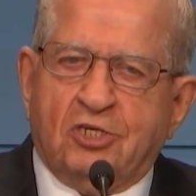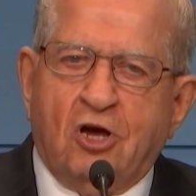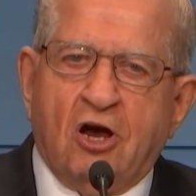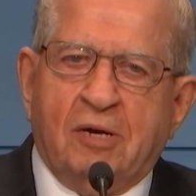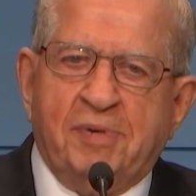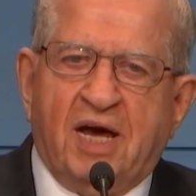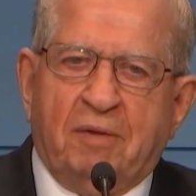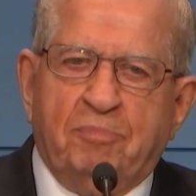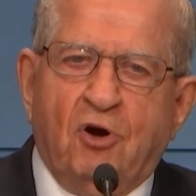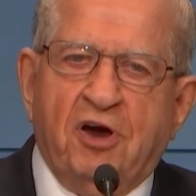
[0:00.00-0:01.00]
to talk about a
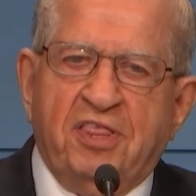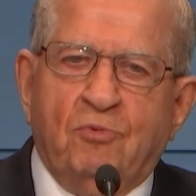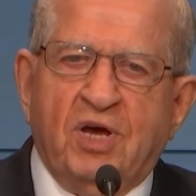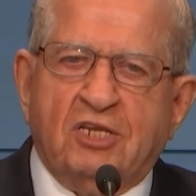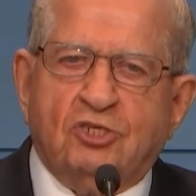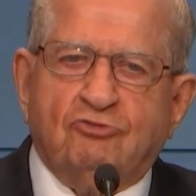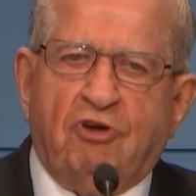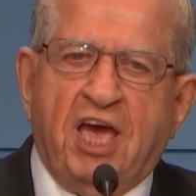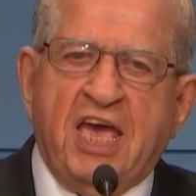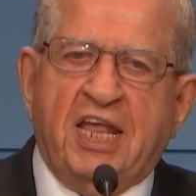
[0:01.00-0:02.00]
boy that went
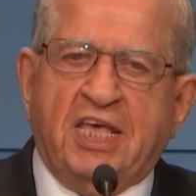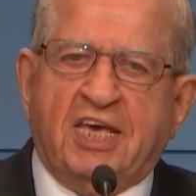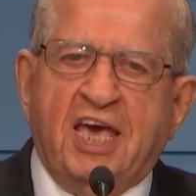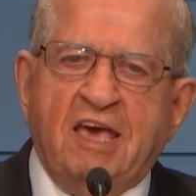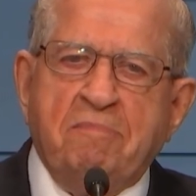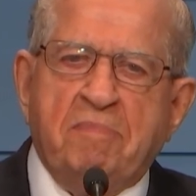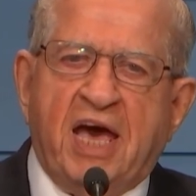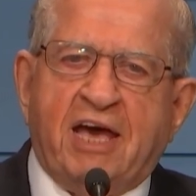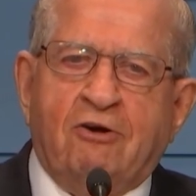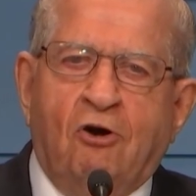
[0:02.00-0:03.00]
astray, and he came
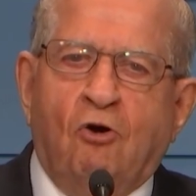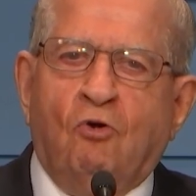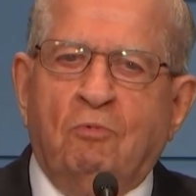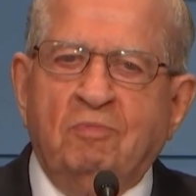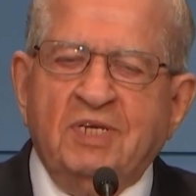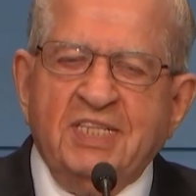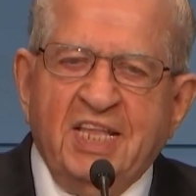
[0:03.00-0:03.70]
back home.